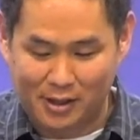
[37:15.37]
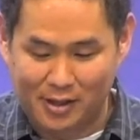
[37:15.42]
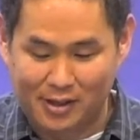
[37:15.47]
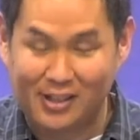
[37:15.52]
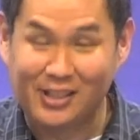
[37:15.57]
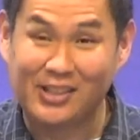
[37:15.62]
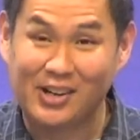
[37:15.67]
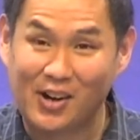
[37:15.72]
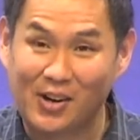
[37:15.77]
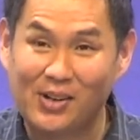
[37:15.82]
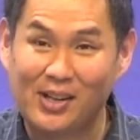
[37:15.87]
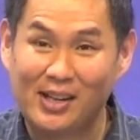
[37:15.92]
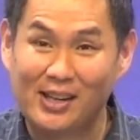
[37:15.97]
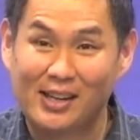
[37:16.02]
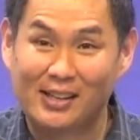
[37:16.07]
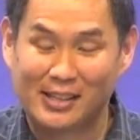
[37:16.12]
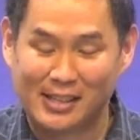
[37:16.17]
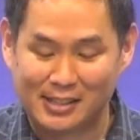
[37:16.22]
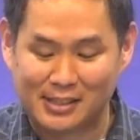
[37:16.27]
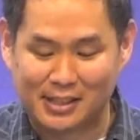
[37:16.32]
You know,
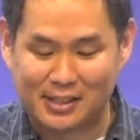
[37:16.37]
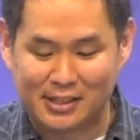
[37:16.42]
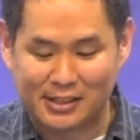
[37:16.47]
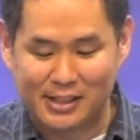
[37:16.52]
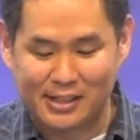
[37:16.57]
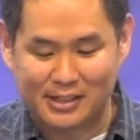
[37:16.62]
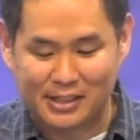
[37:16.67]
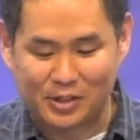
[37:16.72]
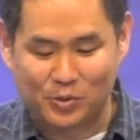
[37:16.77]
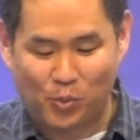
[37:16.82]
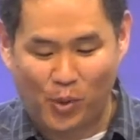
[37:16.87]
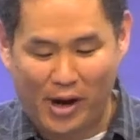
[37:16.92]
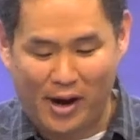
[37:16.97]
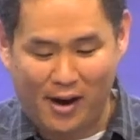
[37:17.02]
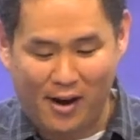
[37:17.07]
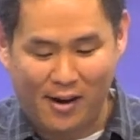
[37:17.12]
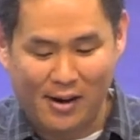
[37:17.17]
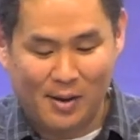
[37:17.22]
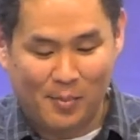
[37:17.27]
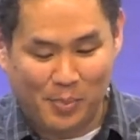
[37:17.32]
this is, this is
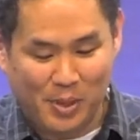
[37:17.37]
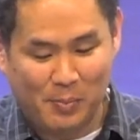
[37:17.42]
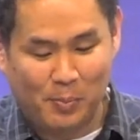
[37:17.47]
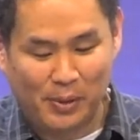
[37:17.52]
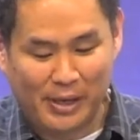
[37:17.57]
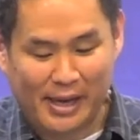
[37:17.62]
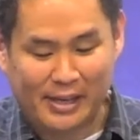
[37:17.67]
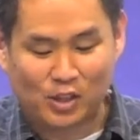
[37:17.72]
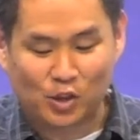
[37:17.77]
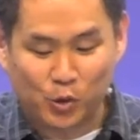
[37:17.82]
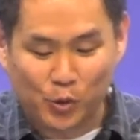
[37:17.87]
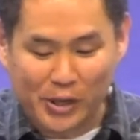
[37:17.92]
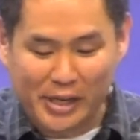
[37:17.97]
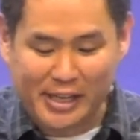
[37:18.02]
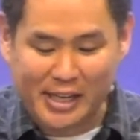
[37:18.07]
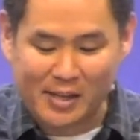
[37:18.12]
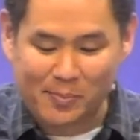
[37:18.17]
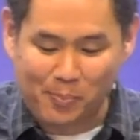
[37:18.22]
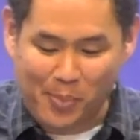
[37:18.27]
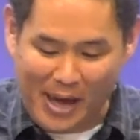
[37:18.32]
where people get
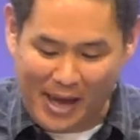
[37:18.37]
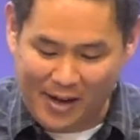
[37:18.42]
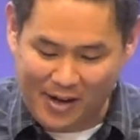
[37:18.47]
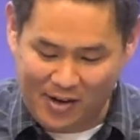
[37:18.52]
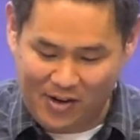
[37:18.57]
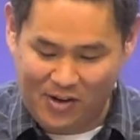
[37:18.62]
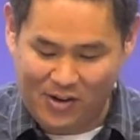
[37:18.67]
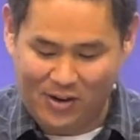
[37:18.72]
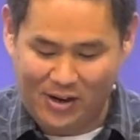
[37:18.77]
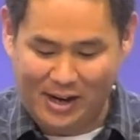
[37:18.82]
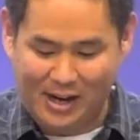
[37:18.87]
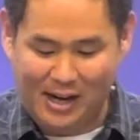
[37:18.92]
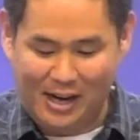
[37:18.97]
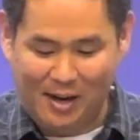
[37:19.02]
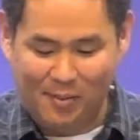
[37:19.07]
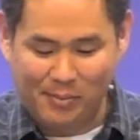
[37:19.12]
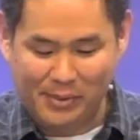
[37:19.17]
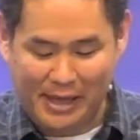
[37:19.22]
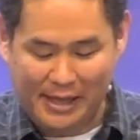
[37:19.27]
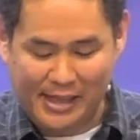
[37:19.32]
treated better,
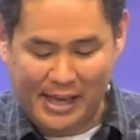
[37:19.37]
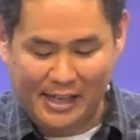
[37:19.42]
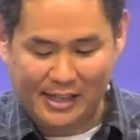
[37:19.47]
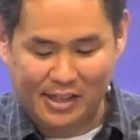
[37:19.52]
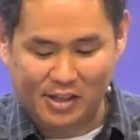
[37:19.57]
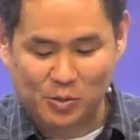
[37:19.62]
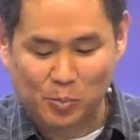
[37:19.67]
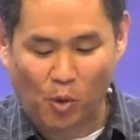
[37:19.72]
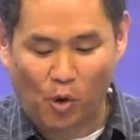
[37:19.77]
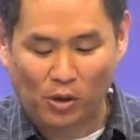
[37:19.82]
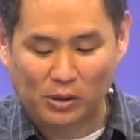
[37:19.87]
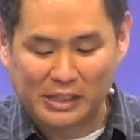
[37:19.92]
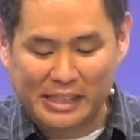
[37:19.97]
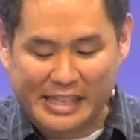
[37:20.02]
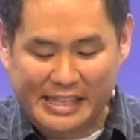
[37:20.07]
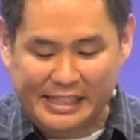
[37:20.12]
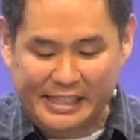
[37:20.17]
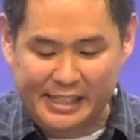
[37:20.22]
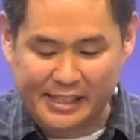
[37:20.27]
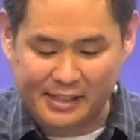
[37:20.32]
um, and that there's more
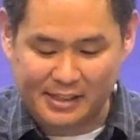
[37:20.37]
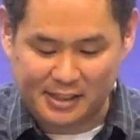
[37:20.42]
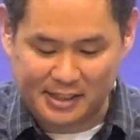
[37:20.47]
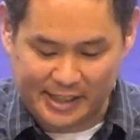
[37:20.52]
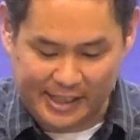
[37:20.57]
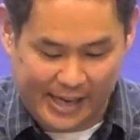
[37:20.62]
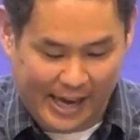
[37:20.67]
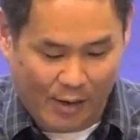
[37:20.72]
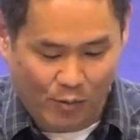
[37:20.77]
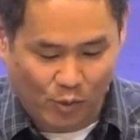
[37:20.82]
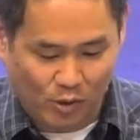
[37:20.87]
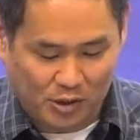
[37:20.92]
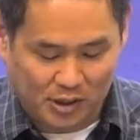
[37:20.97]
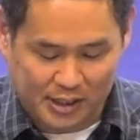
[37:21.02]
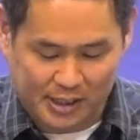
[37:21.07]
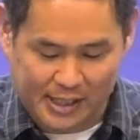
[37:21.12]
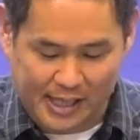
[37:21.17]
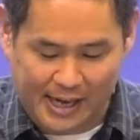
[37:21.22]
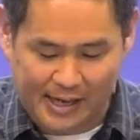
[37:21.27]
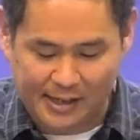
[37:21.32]
leniency, and we'll
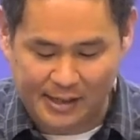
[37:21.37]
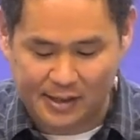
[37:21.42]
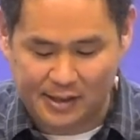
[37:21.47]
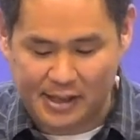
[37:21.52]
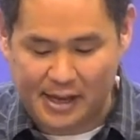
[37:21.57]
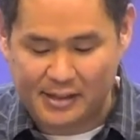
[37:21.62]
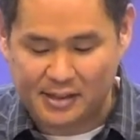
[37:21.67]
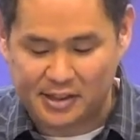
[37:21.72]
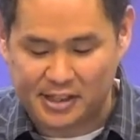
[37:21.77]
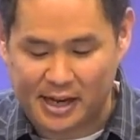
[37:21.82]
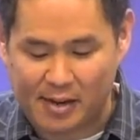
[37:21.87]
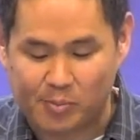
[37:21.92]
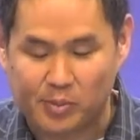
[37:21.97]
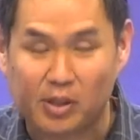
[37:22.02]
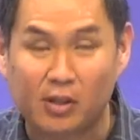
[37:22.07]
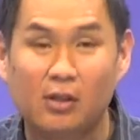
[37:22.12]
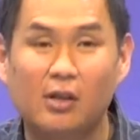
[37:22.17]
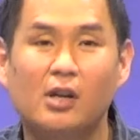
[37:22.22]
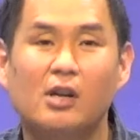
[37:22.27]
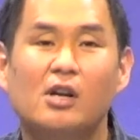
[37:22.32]
see that in the next chapter.
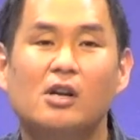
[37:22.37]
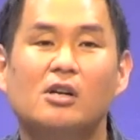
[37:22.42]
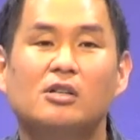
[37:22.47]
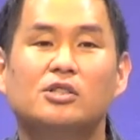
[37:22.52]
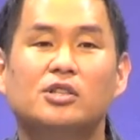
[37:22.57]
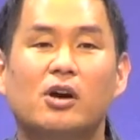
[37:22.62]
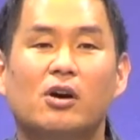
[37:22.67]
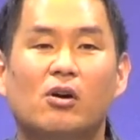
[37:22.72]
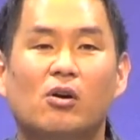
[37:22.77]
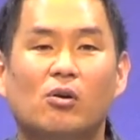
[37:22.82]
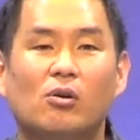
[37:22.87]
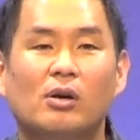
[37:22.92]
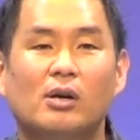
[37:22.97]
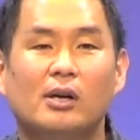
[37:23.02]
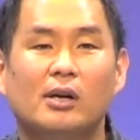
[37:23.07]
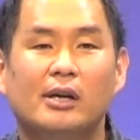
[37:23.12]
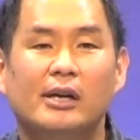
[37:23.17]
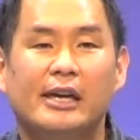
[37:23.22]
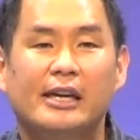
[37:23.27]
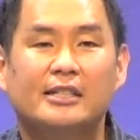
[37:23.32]
So
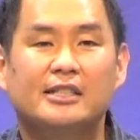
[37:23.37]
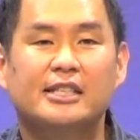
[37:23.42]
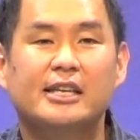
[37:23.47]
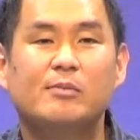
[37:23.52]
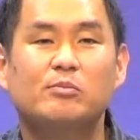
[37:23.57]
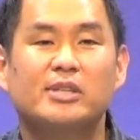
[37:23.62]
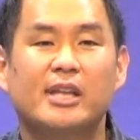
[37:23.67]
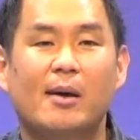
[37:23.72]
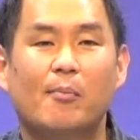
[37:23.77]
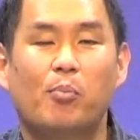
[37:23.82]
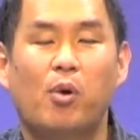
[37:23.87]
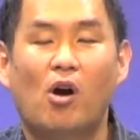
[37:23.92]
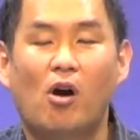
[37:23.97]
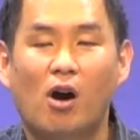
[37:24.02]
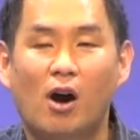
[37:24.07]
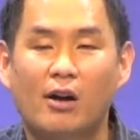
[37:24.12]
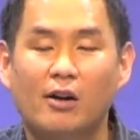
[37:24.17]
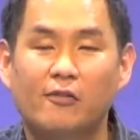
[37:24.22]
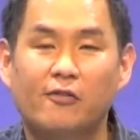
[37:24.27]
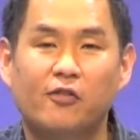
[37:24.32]
it seems that
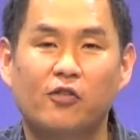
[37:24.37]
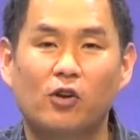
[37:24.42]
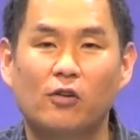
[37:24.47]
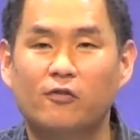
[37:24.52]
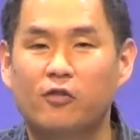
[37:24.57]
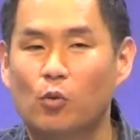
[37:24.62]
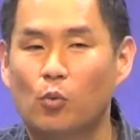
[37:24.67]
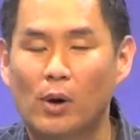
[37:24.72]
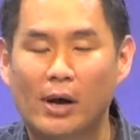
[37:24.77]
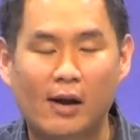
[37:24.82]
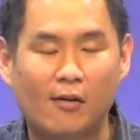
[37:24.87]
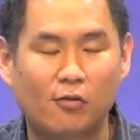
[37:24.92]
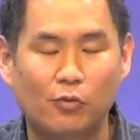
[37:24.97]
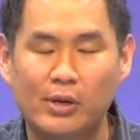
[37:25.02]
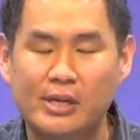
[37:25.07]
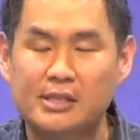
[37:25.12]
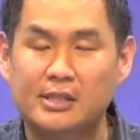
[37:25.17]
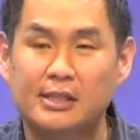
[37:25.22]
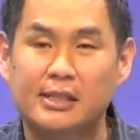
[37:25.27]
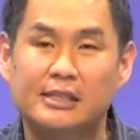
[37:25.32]
Potiphar, for whatever
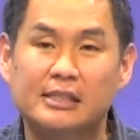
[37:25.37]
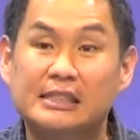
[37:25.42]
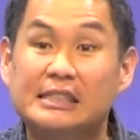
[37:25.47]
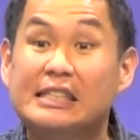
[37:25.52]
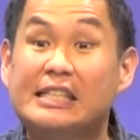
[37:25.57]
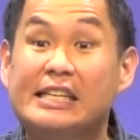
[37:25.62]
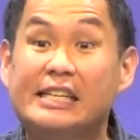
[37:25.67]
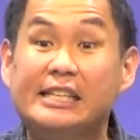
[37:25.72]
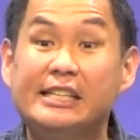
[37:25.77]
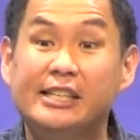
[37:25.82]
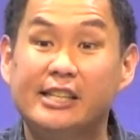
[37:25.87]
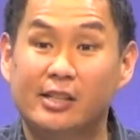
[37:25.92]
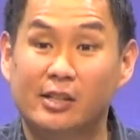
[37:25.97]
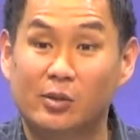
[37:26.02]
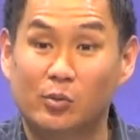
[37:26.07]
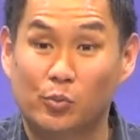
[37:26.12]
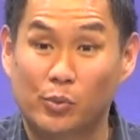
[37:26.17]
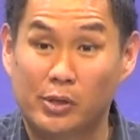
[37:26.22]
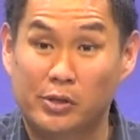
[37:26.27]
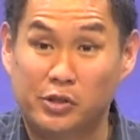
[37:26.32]
reason, is lenient
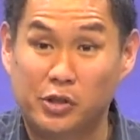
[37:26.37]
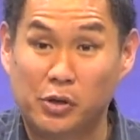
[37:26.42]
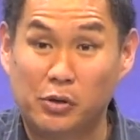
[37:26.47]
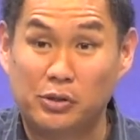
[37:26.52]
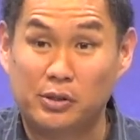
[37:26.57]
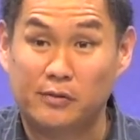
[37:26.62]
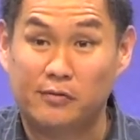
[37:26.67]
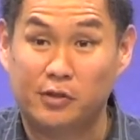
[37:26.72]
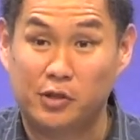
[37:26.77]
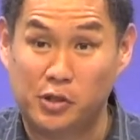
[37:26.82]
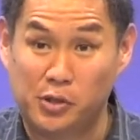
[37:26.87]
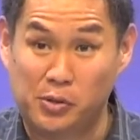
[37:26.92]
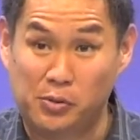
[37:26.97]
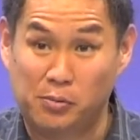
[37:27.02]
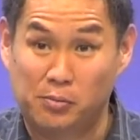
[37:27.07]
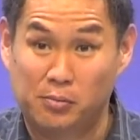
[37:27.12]
with Joseph too.